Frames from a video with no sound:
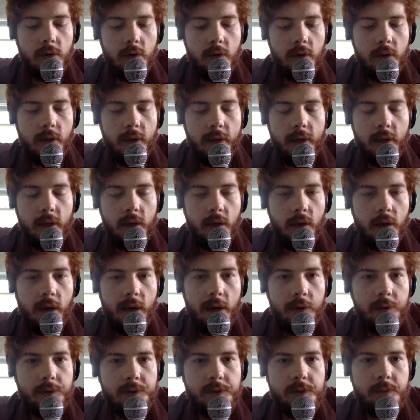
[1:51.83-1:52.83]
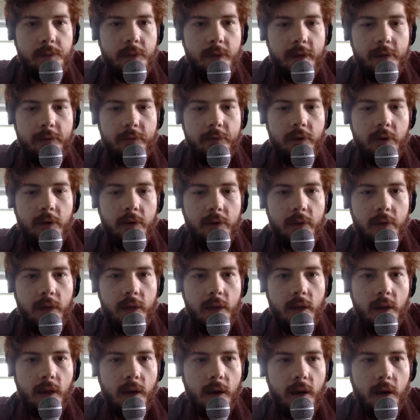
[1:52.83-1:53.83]
like, how is it my fault
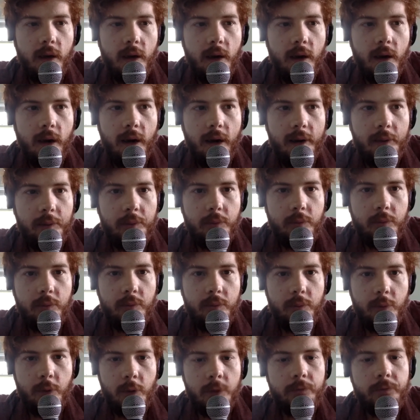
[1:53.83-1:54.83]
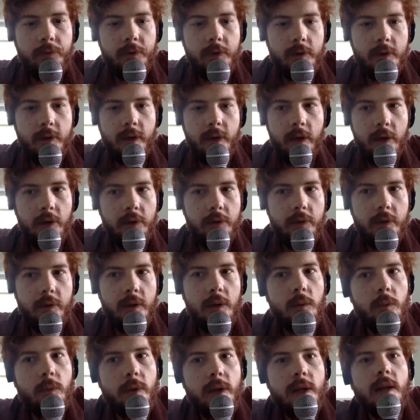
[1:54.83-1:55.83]
that I'm perfectly
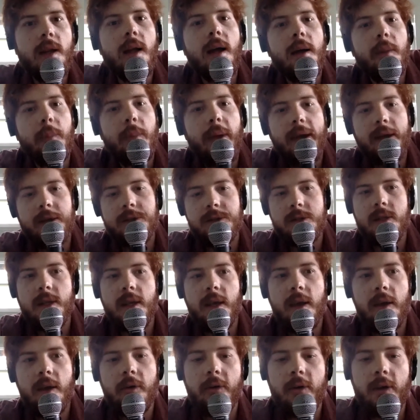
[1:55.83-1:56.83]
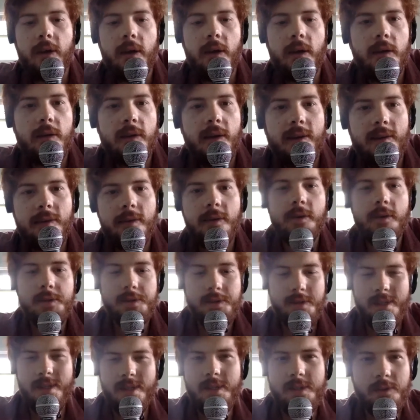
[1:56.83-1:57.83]
healthy when I'm actually carrying a deadly
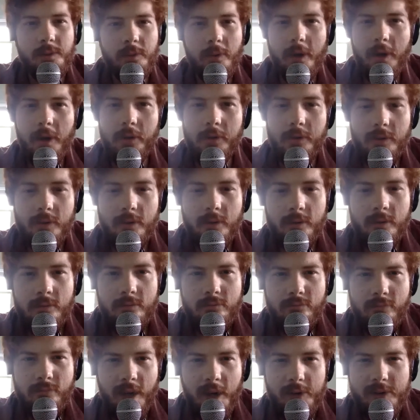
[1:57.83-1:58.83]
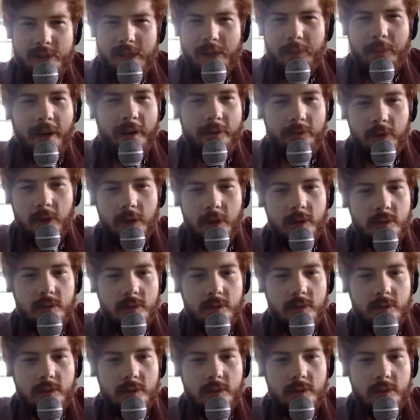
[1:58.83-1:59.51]
disease around. How's that my fault?